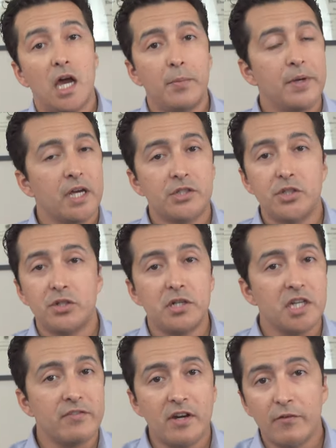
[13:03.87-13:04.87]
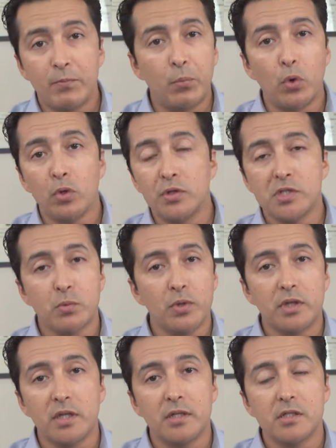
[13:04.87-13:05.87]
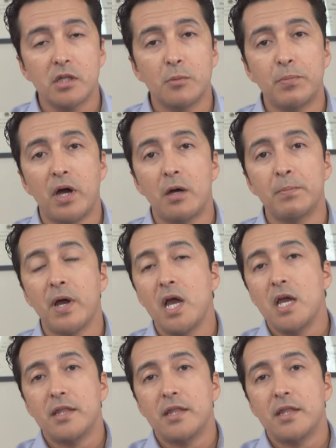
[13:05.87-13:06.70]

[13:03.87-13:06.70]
because you didn't give enough bolus with the insulin pump,